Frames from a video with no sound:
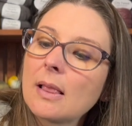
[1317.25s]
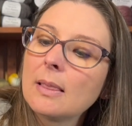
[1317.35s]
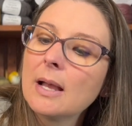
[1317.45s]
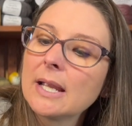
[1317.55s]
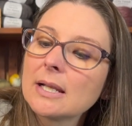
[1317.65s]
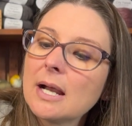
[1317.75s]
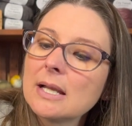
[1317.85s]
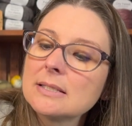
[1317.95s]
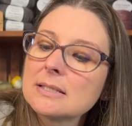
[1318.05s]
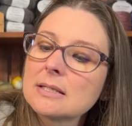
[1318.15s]
like I
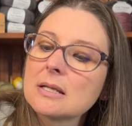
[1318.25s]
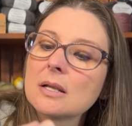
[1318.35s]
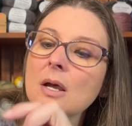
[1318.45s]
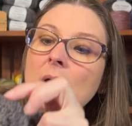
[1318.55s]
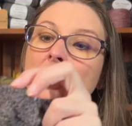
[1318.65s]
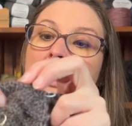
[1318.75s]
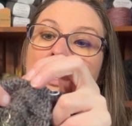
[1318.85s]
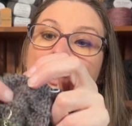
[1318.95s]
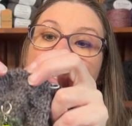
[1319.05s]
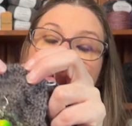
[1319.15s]
did
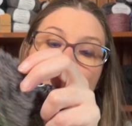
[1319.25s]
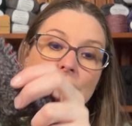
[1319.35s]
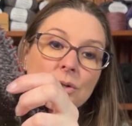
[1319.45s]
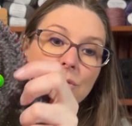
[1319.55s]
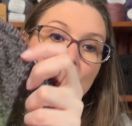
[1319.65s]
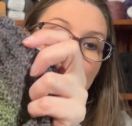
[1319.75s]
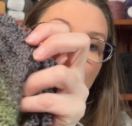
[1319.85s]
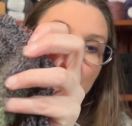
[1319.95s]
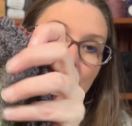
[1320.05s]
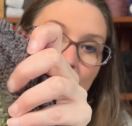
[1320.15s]
2
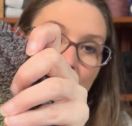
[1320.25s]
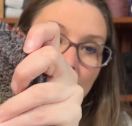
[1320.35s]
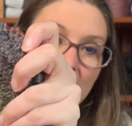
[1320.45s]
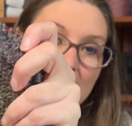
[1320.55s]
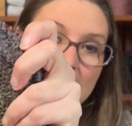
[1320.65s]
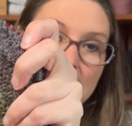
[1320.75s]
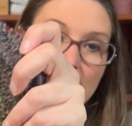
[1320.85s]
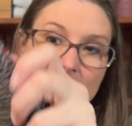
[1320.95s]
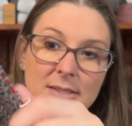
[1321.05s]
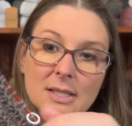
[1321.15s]
repeats since